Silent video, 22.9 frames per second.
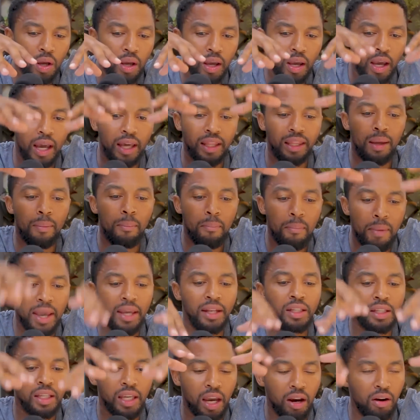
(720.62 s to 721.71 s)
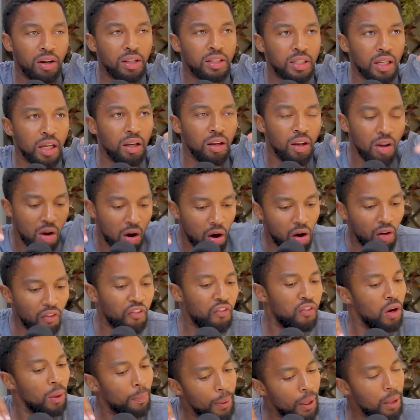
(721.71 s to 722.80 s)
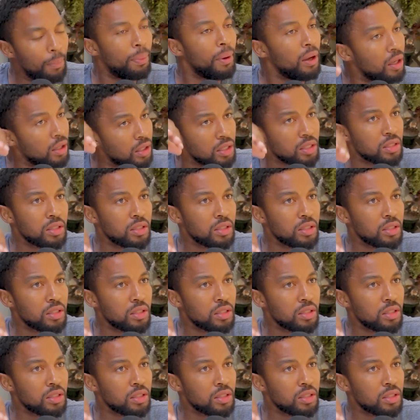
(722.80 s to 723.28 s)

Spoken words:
and the main character of flipping burgers.